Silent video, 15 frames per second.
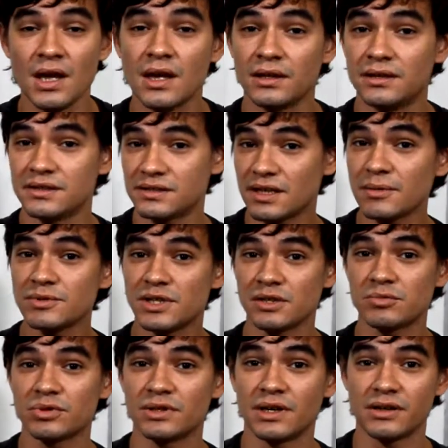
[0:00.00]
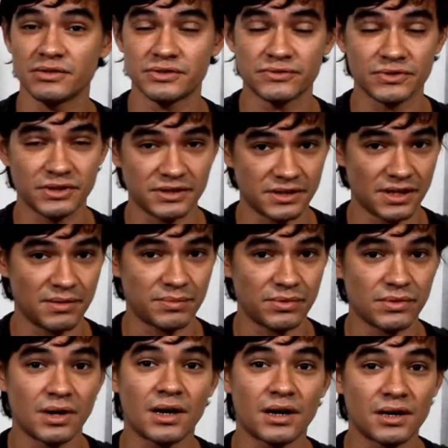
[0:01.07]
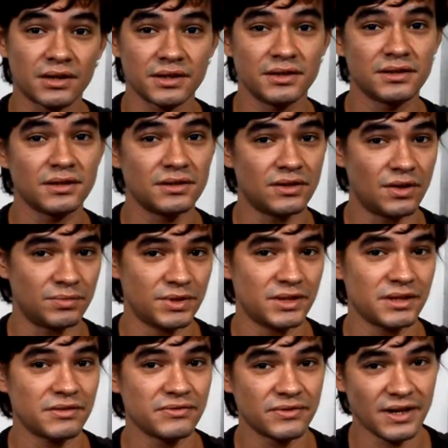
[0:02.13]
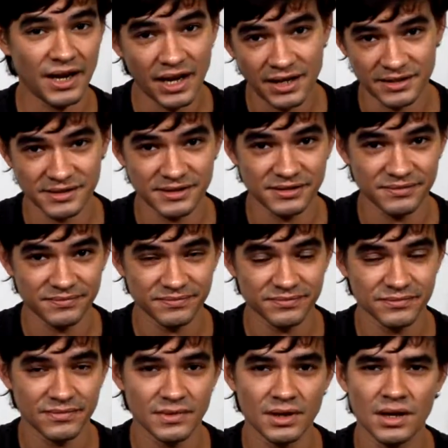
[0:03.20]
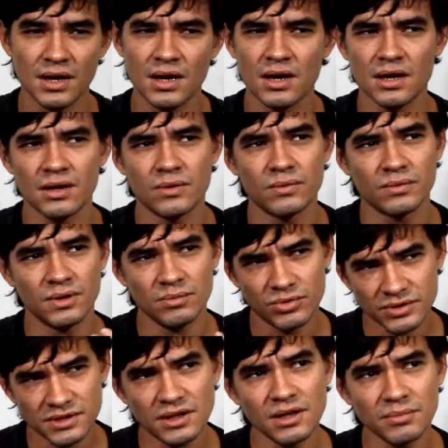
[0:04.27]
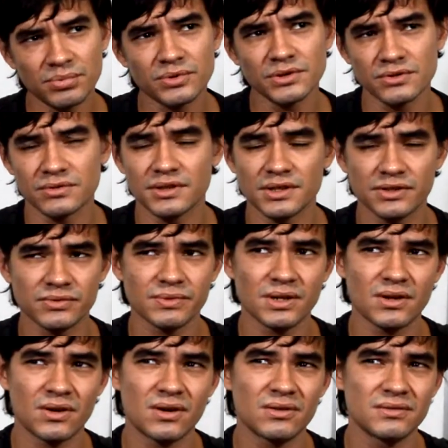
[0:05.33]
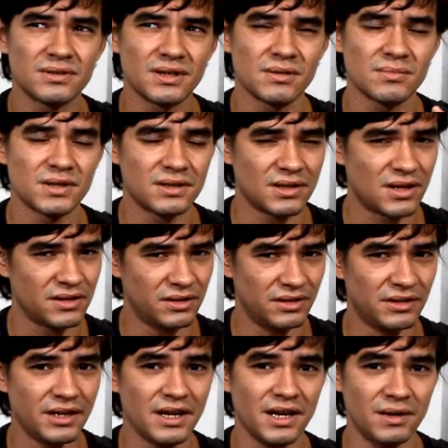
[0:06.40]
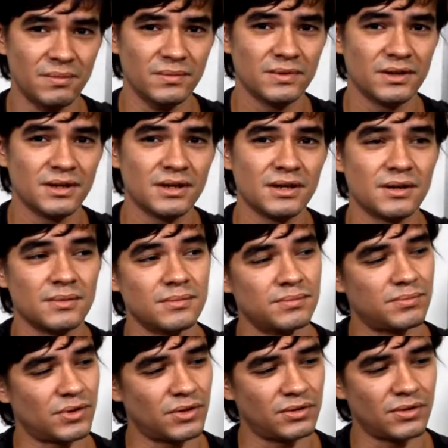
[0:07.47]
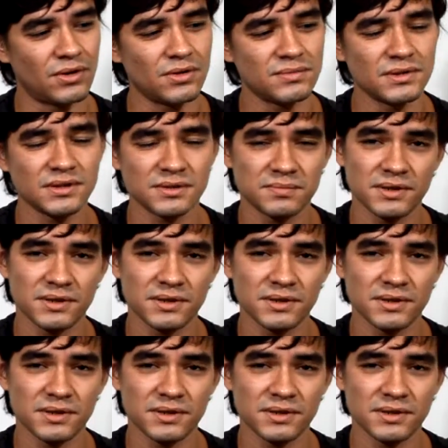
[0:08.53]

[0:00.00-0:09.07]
The subject pronouns, for example, are in the nominative case. In Brazilian Portuguese, we call them another name, pronomes